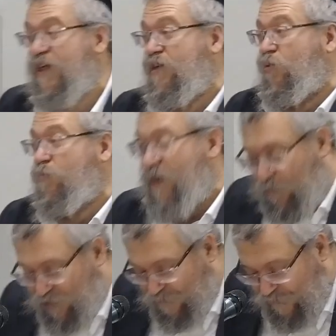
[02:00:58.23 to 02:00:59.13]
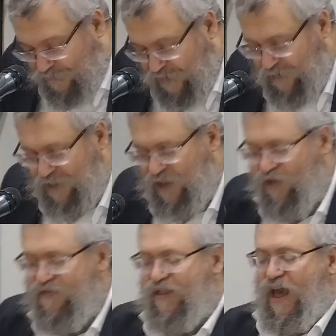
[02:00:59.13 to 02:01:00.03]
And therefore, you don't
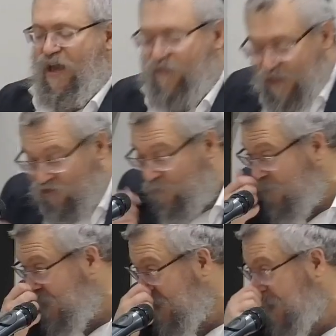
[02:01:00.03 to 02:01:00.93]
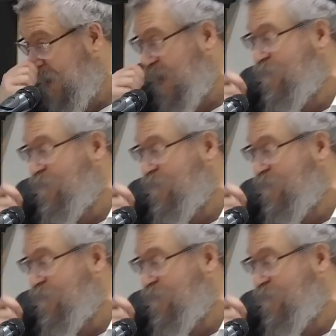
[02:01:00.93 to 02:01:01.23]
have to break the klipa,